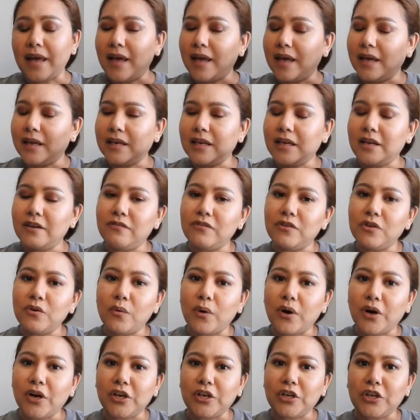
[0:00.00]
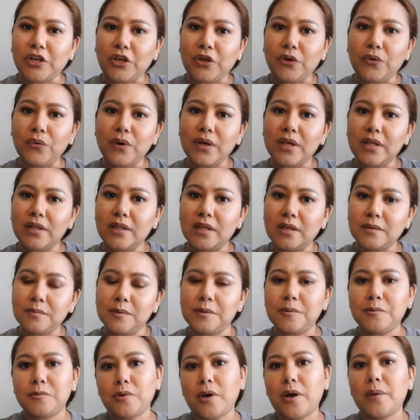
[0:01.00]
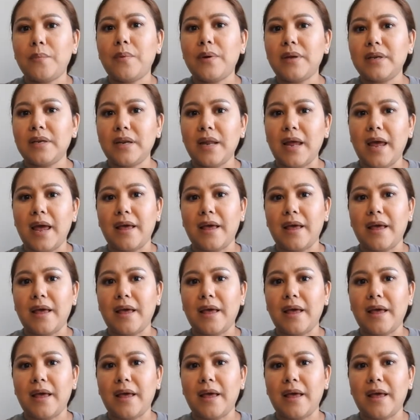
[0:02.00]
And if you are new, hit that subscribe button